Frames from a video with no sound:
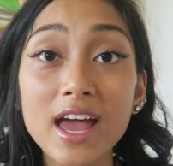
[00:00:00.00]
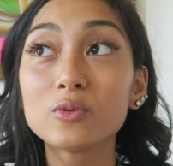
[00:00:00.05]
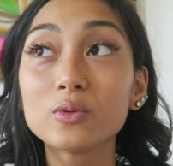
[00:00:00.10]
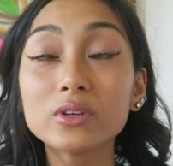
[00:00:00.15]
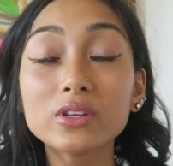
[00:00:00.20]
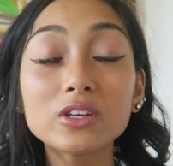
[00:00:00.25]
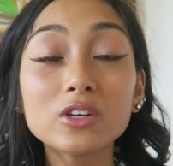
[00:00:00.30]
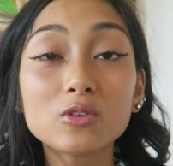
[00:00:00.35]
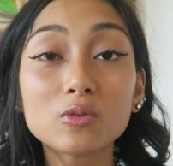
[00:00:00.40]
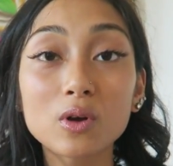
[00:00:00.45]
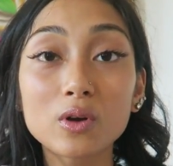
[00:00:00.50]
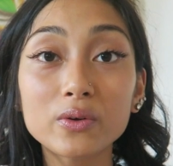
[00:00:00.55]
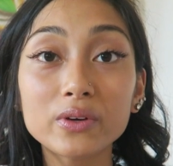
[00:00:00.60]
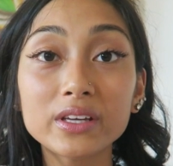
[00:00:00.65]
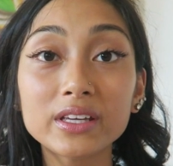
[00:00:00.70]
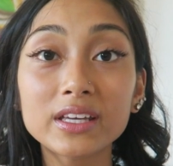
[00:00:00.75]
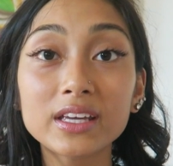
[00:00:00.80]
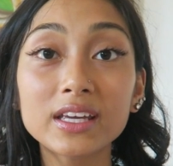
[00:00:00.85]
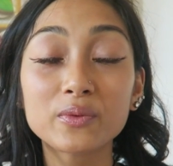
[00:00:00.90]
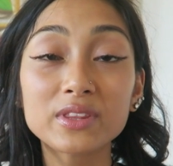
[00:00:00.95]
really
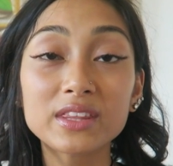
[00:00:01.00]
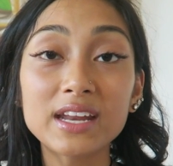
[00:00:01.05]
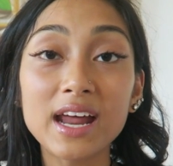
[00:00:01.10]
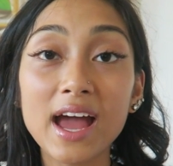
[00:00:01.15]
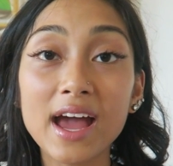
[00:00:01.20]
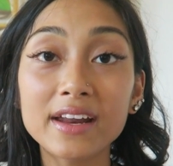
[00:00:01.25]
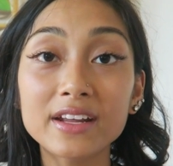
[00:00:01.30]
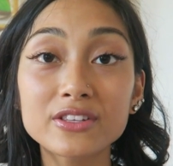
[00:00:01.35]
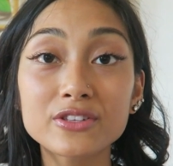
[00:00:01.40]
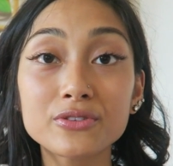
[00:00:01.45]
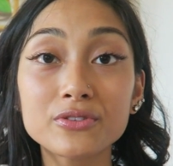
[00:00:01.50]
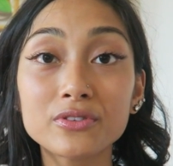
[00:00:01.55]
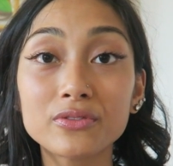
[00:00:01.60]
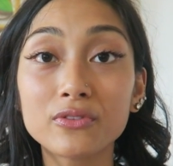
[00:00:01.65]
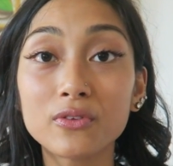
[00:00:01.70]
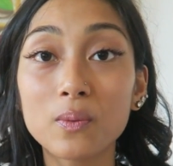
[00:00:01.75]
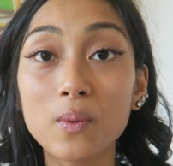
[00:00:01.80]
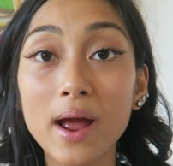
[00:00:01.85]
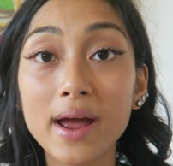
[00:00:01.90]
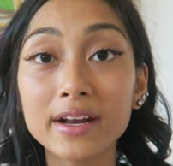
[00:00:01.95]
growing with an attitude
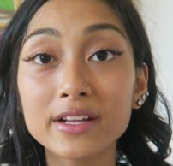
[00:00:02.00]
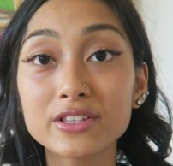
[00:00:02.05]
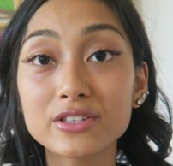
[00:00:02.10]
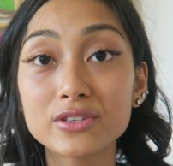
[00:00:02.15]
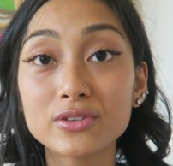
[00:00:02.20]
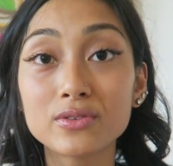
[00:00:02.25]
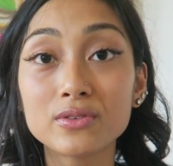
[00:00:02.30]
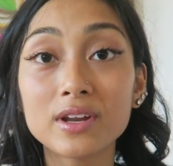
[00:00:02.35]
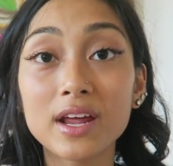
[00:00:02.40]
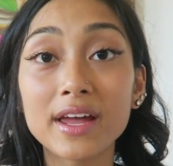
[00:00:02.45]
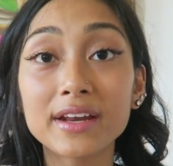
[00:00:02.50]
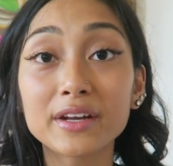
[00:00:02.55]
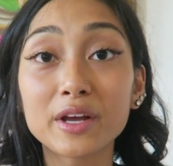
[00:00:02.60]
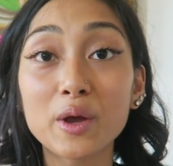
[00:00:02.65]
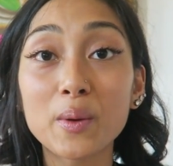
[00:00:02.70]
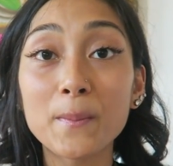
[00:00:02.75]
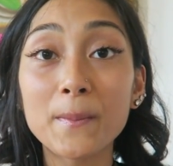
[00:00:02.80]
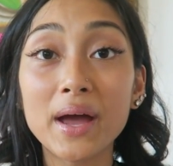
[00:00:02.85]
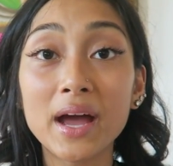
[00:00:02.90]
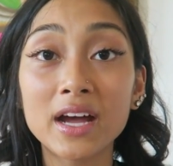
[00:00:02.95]
of gratitude and
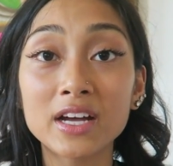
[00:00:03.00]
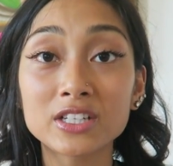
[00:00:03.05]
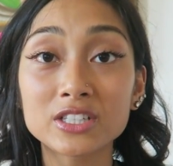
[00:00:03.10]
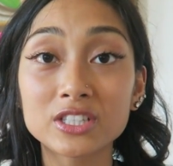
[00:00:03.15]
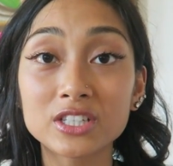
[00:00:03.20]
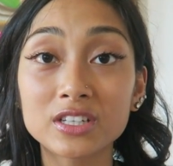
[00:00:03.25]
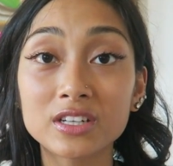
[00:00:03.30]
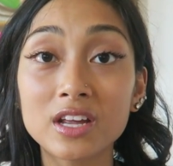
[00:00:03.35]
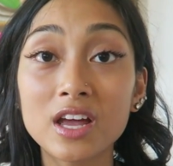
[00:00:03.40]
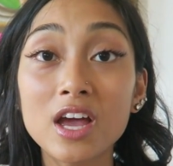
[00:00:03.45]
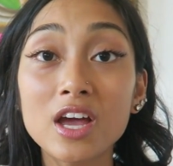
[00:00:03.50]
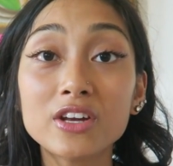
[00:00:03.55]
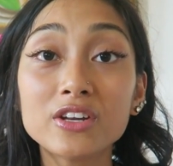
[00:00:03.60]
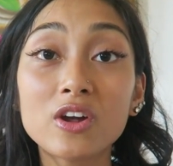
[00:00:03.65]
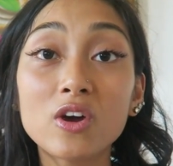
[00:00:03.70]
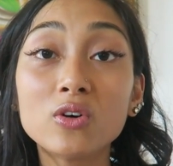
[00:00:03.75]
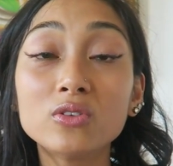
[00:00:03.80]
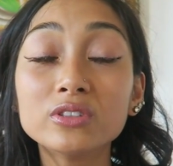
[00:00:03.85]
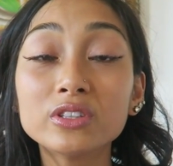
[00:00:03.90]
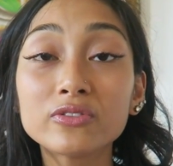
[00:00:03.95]
compassion,
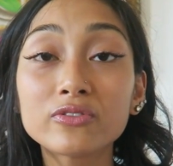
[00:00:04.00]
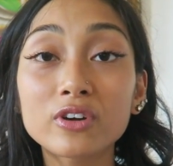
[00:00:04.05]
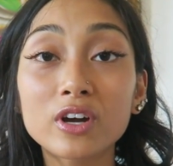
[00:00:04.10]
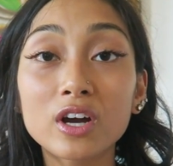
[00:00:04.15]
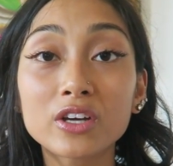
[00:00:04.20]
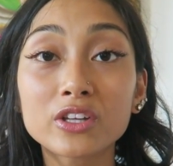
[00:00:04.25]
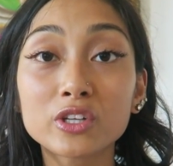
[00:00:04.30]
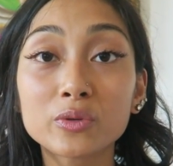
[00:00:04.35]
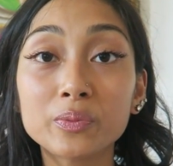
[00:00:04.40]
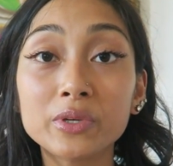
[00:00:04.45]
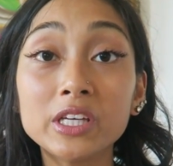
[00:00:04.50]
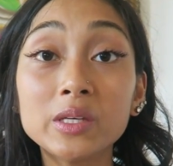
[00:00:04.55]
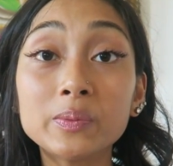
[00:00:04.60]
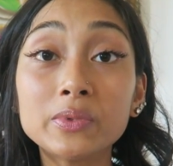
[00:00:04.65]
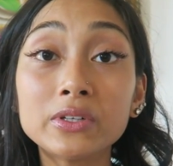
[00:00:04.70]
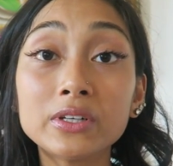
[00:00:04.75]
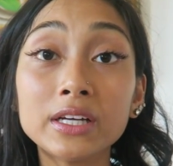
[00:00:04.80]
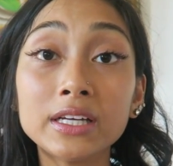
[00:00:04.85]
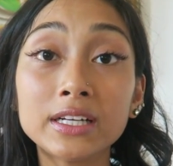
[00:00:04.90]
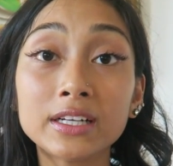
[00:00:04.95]
not only for other
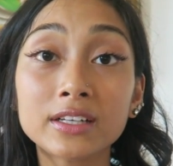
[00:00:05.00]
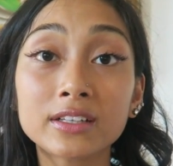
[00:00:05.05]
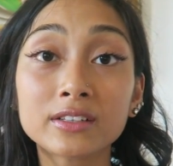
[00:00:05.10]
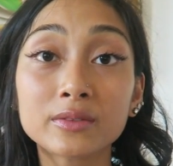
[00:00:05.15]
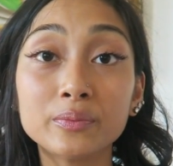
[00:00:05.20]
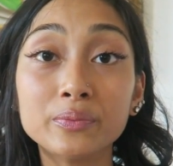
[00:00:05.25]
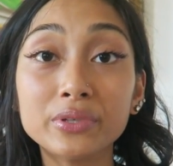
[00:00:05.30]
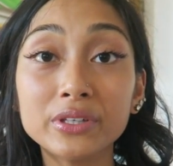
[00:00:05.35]
people and other